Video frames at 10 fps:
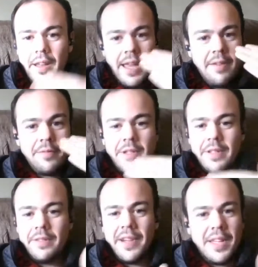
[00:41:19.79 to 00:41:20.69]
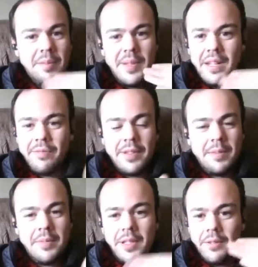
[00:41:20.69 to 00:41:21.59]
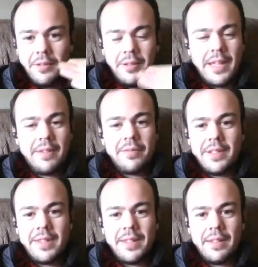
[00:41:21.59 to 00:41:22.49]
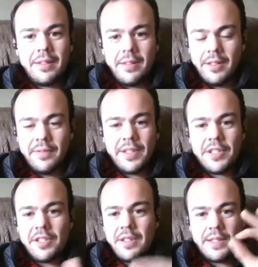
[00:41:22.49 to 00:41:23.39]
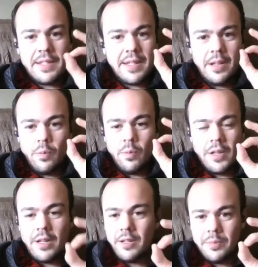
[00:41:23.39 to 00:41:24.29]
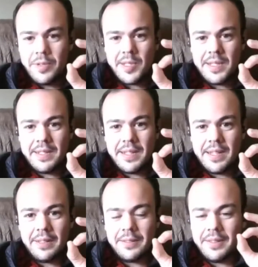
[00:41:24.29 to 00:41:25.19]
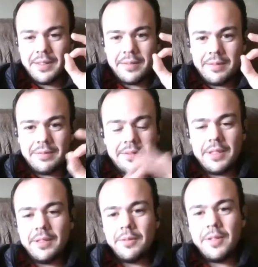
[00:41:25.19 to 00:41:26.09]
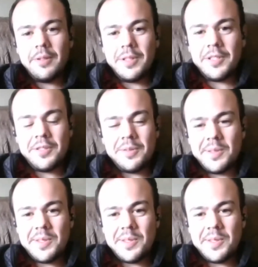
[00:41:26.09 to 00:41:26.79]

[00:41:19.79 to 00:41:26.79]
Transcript: every vitamin, every mineral, everything on a vegetarian diet, 100% dialed in, you know, no issues.